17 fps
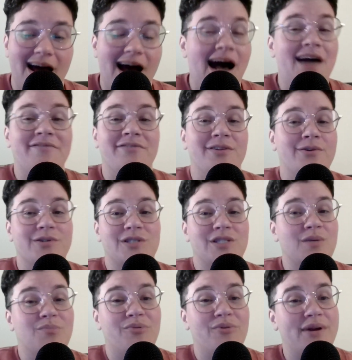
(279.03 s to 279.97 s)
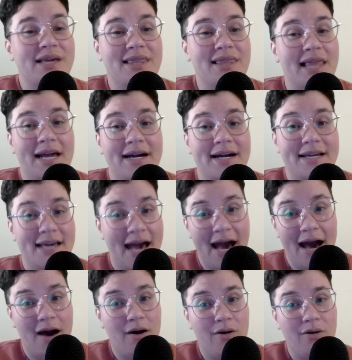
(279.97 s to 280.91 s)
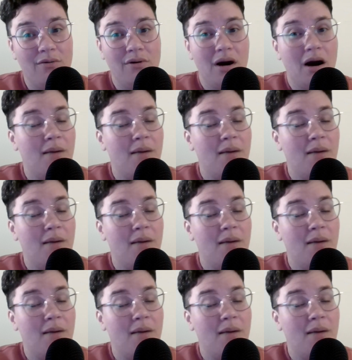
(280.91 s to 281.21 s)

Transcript: I've learned to breathe like a cow,